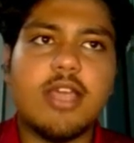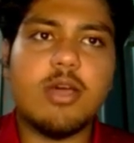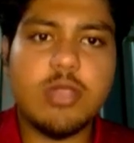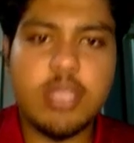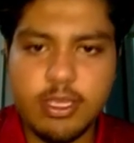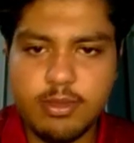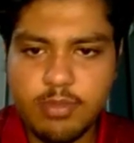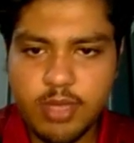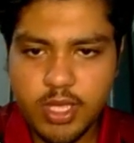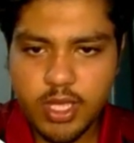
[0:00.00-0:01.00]
our team
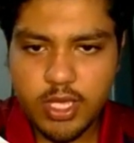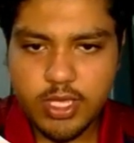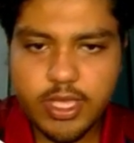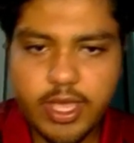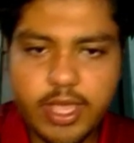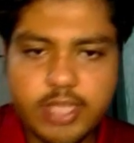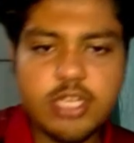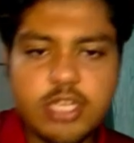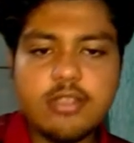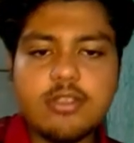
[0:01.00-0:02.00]
that
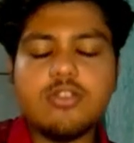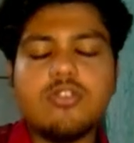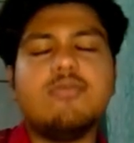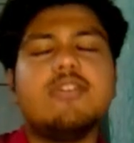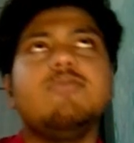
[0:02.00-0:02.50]
genders also must